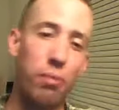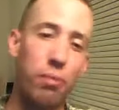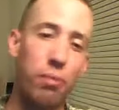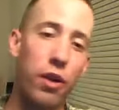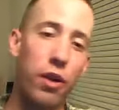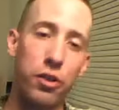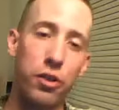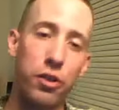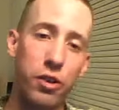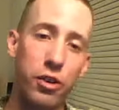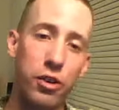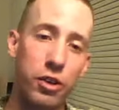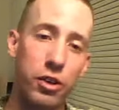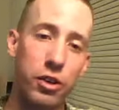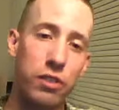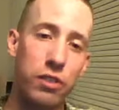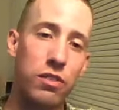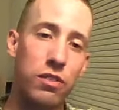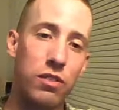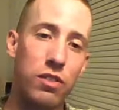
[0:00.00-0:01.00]
brotherhood
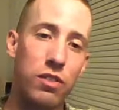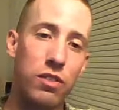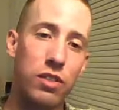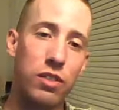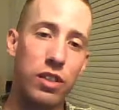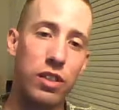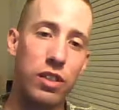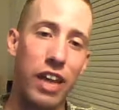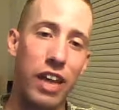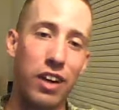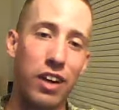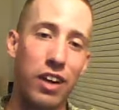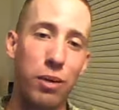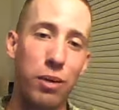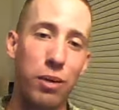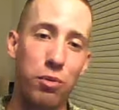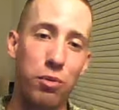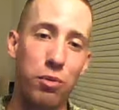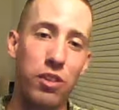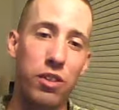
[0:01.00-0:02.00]
that
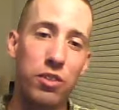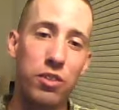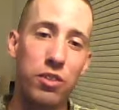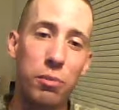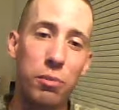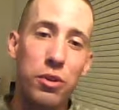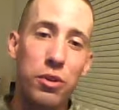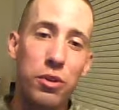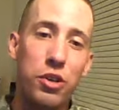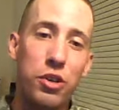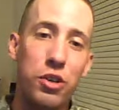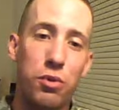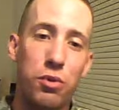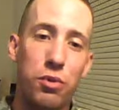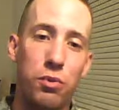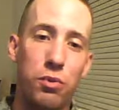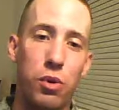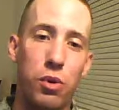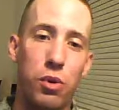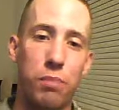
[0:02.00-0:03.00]
comes with a simple
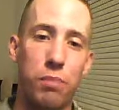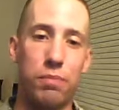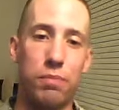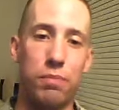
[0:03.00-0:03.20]
uniform.